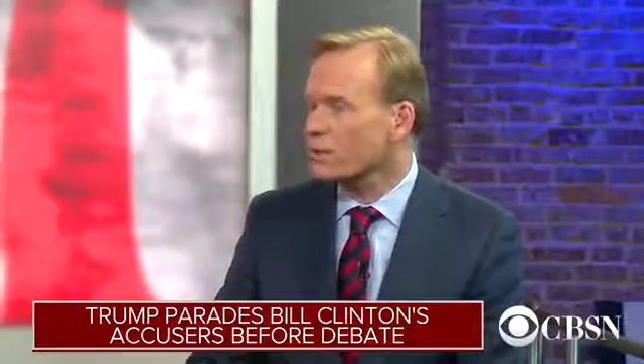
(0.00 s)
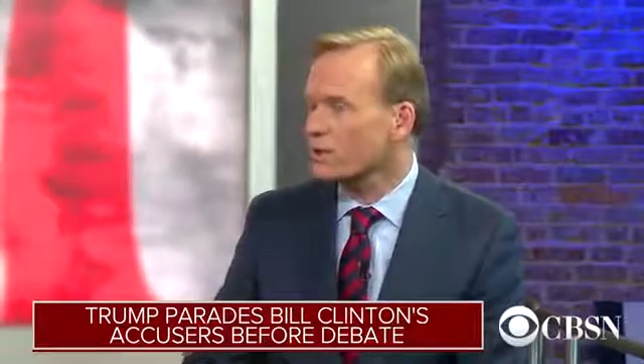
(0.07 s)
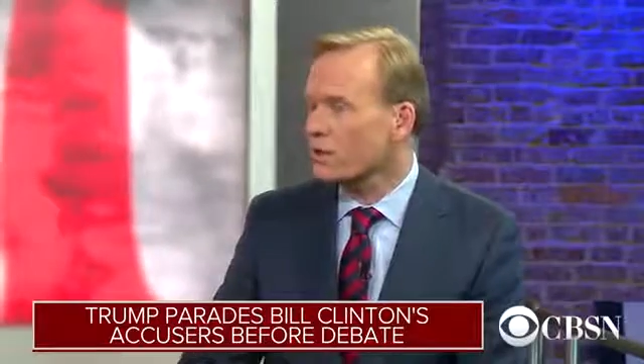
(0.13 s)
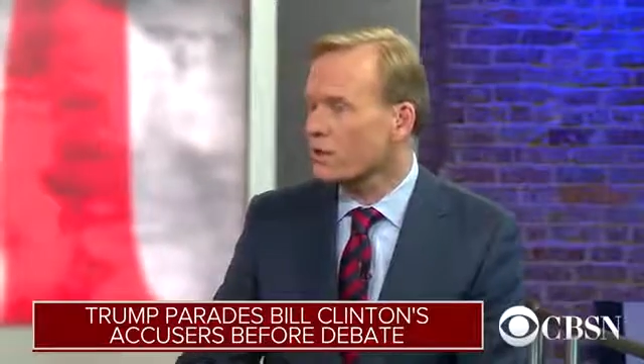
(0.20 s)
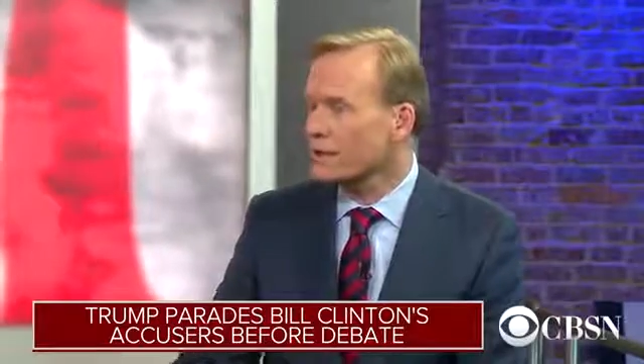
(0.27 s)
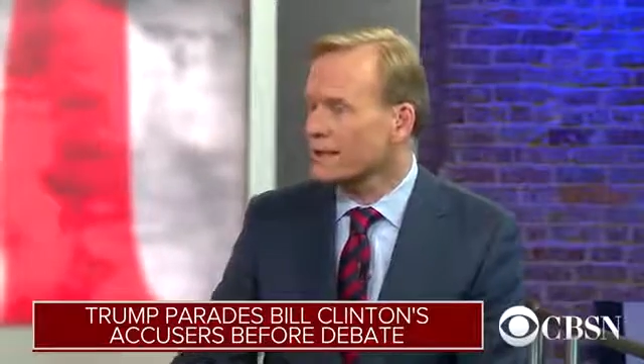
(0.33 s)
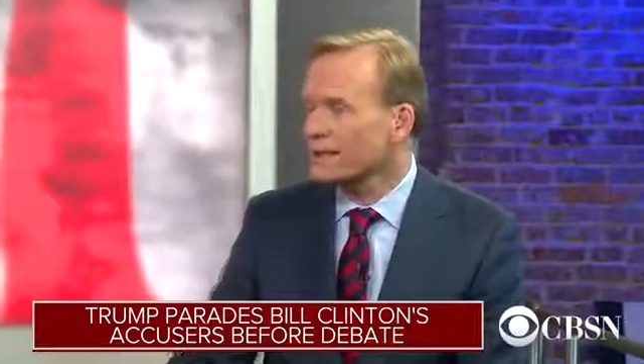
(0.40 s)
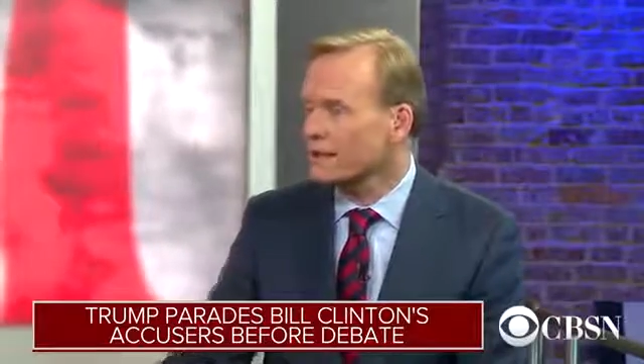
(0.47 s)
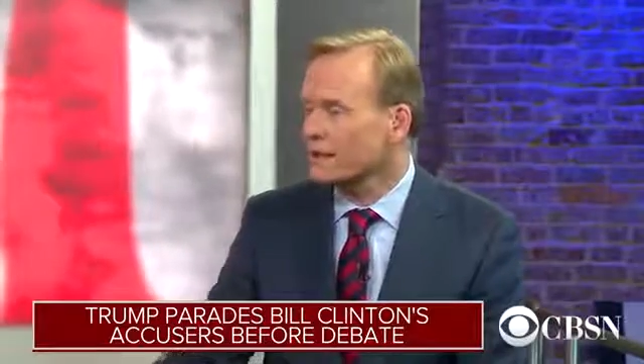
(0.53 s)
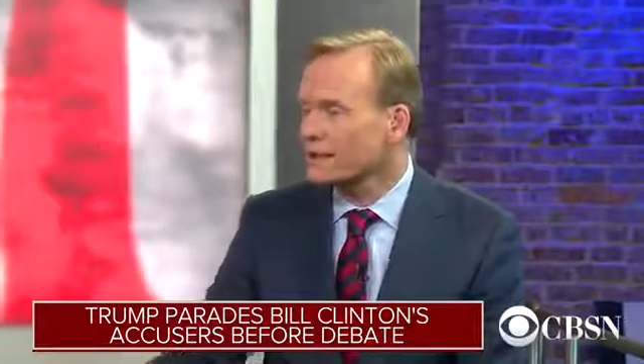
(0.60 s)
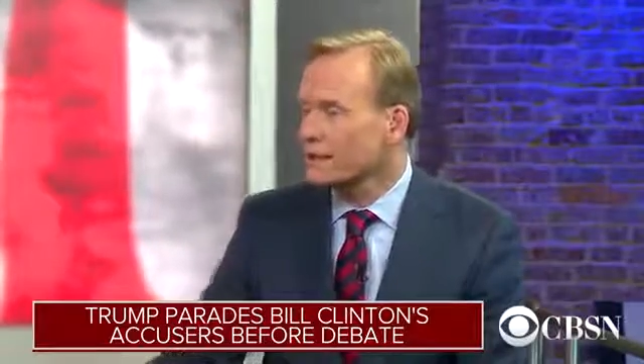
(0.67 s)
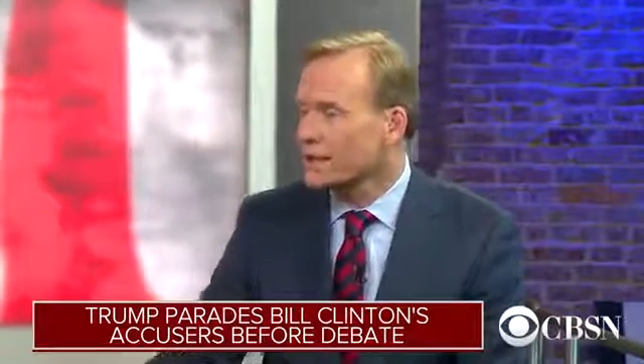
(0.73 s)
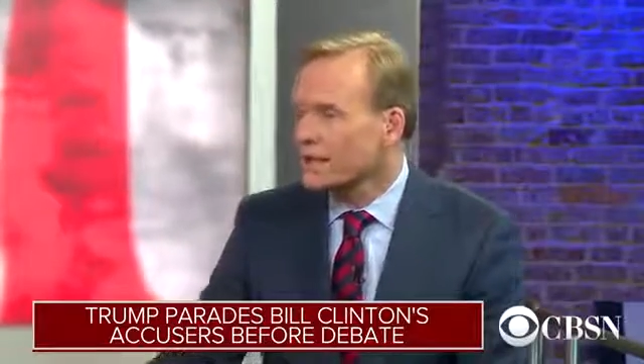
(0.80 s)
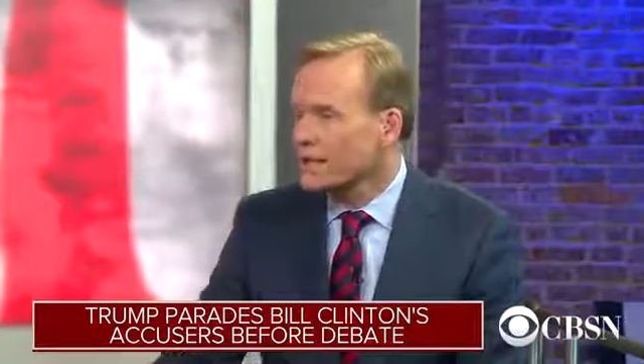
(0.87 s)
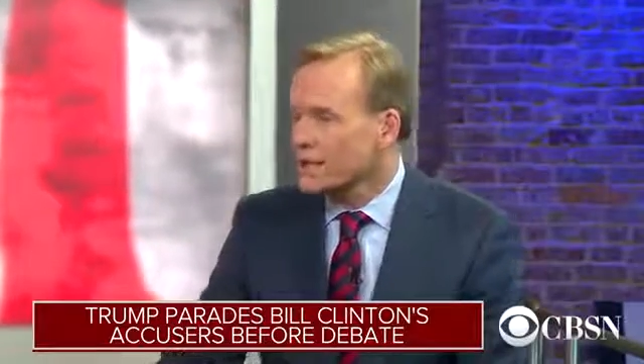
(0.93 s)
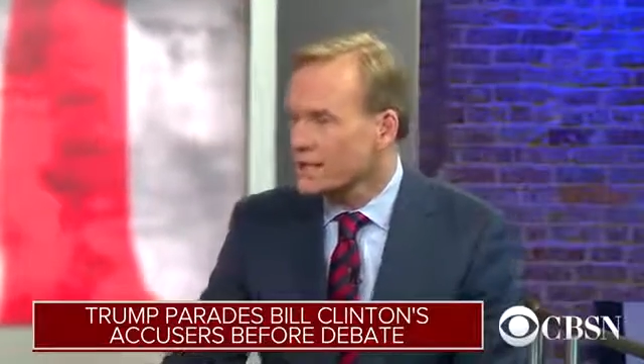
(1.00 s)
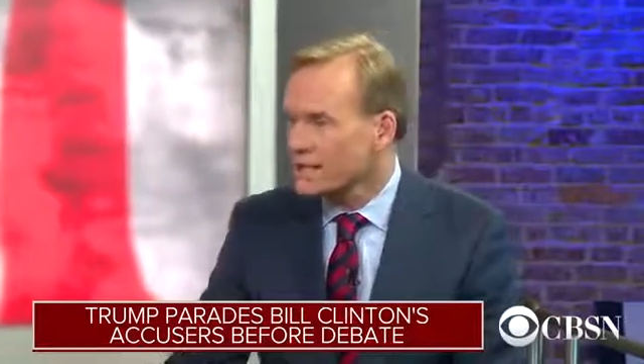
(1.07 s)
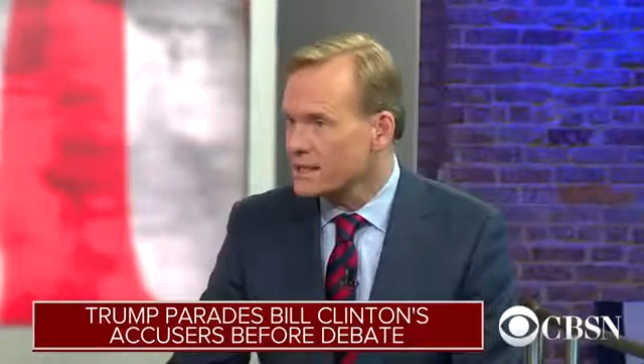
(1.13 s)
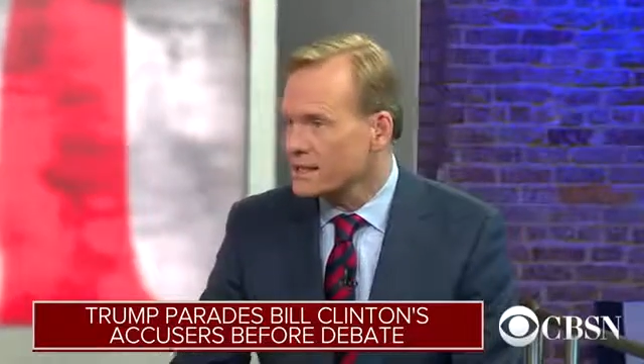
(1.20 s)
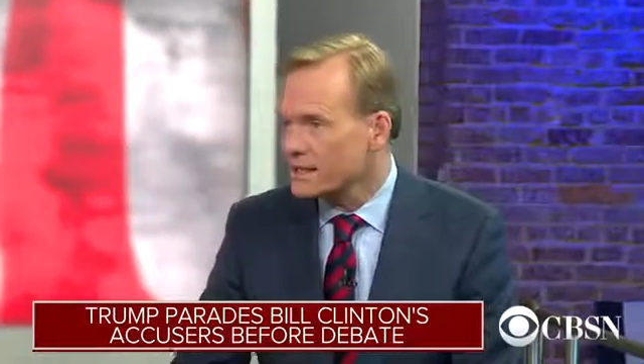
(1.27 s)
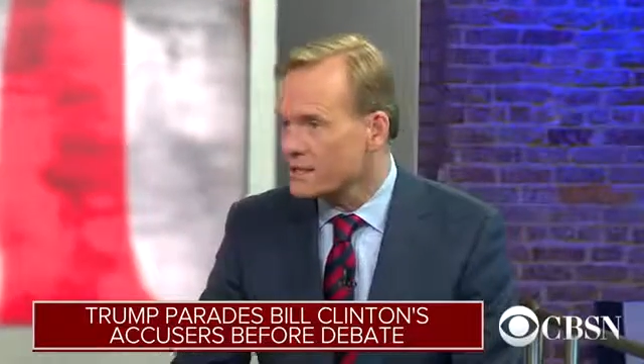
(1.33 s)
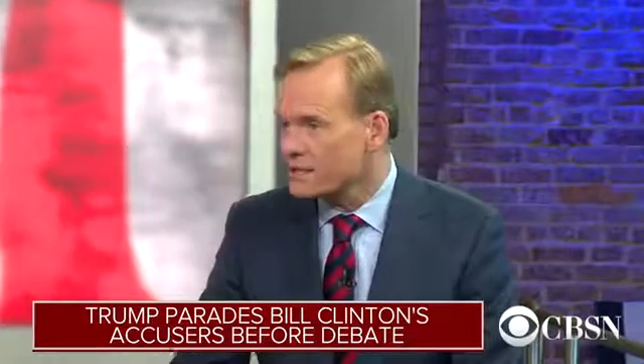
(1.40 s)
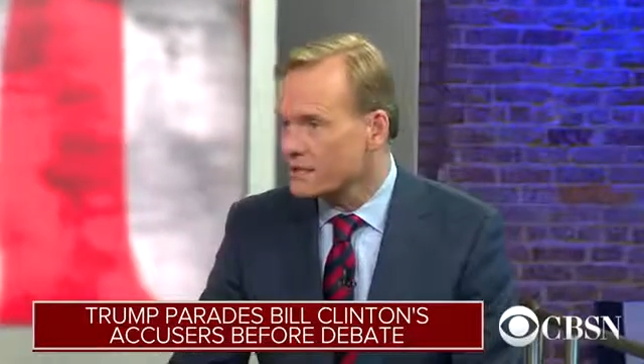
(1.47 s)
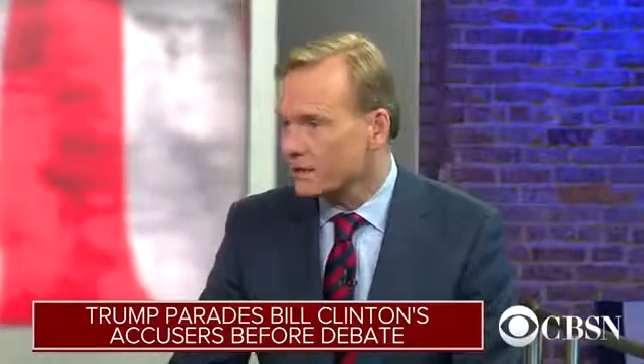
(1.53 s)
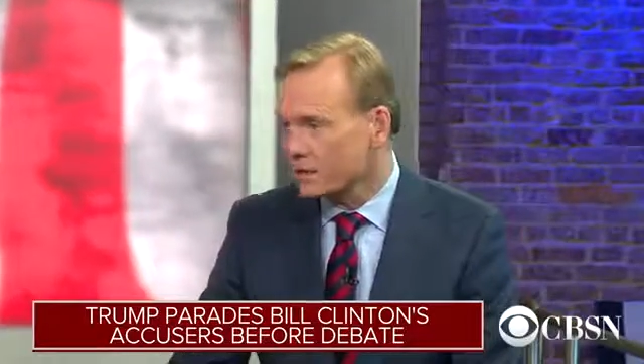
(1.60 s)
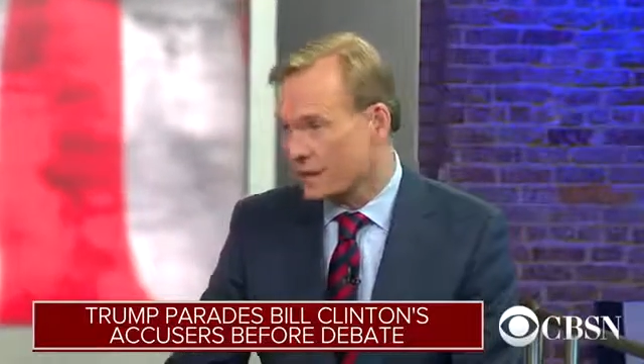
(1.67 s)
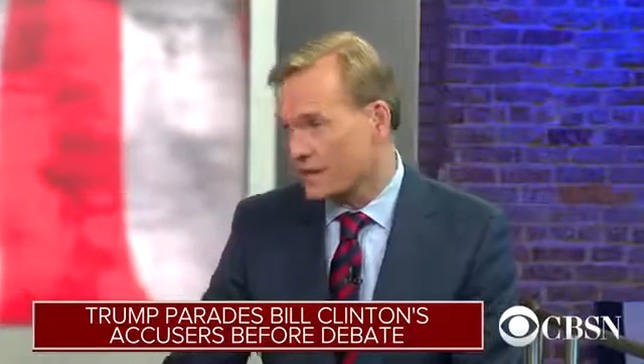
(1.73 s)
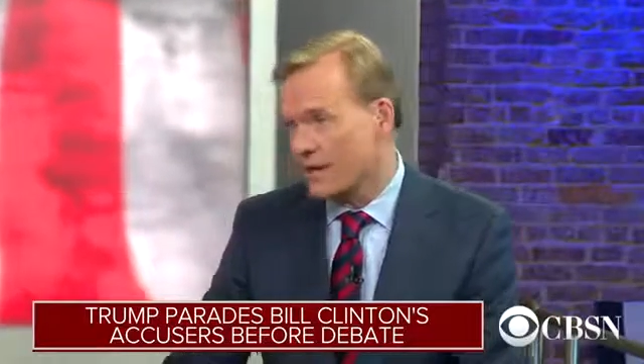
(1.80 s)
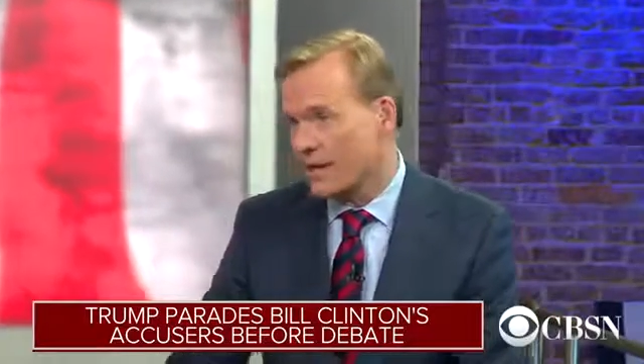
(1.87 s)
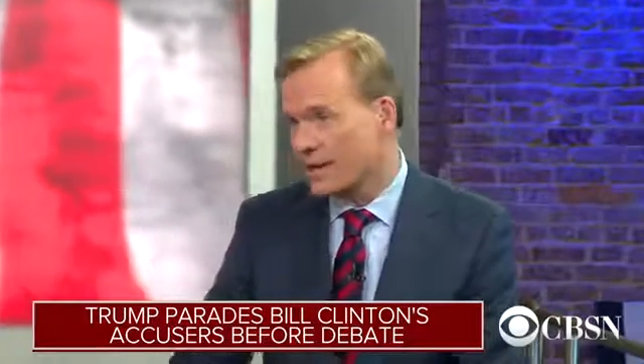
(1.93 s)
are in his district, uh,
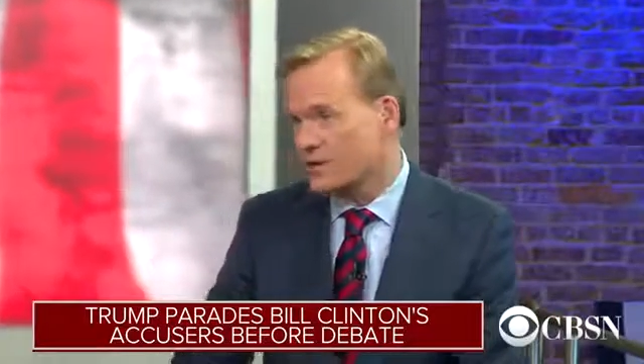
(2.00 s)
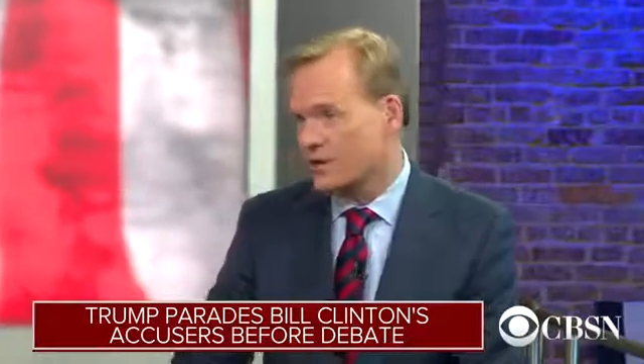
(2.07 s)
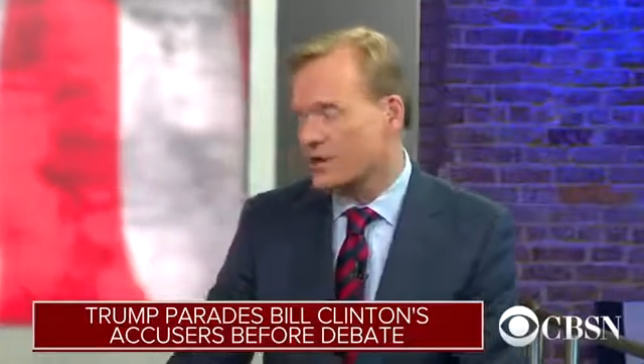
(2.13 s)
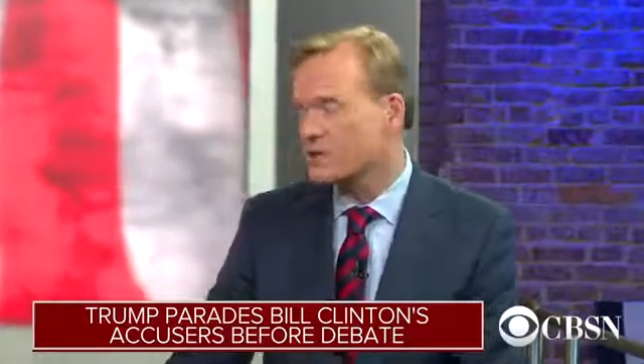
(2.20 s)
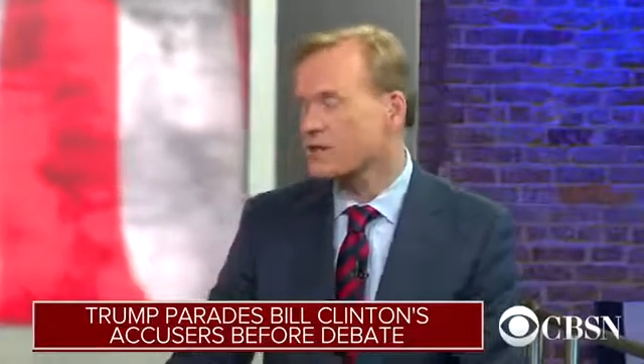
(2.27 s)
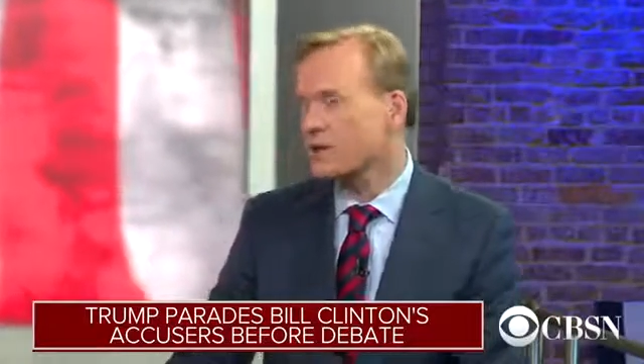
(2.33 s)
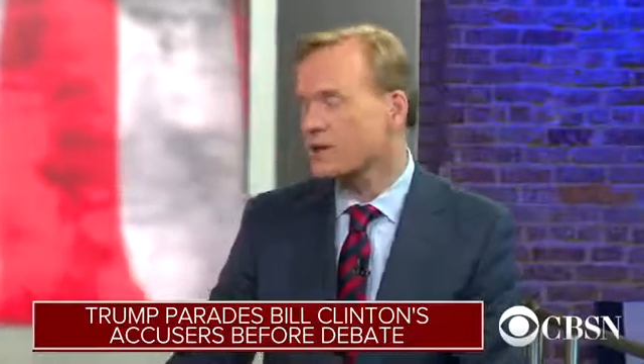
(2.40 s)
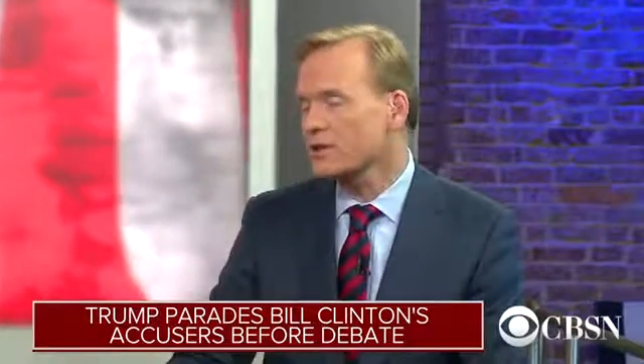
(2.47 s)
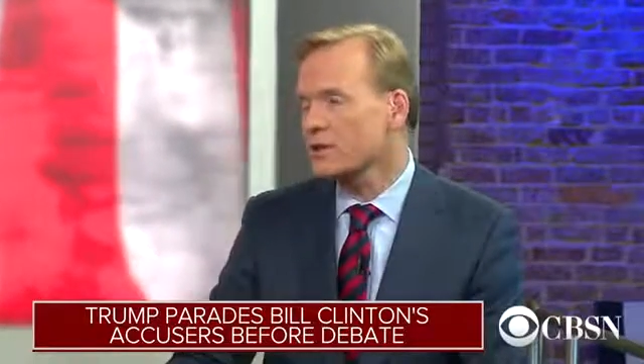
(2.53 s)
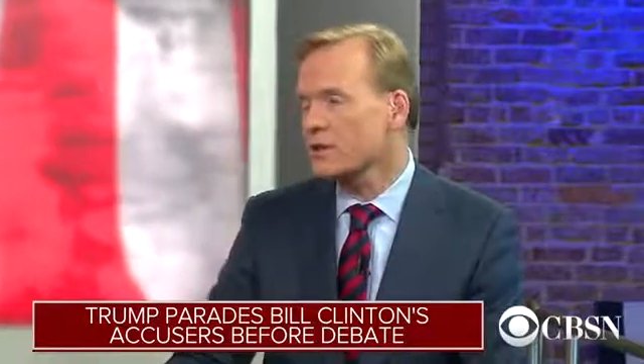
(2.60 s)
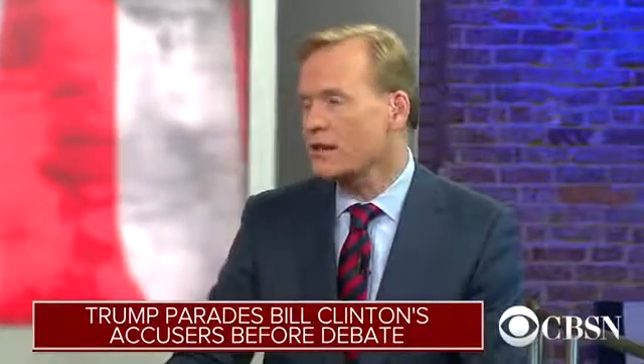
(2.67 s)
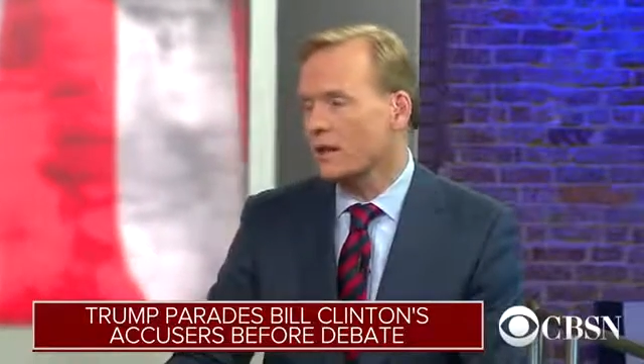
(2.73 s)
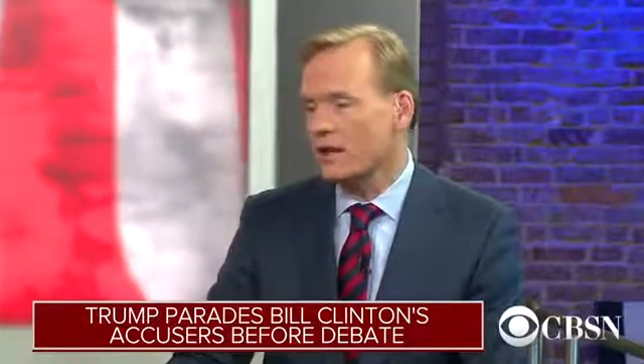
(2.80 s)
in their districts.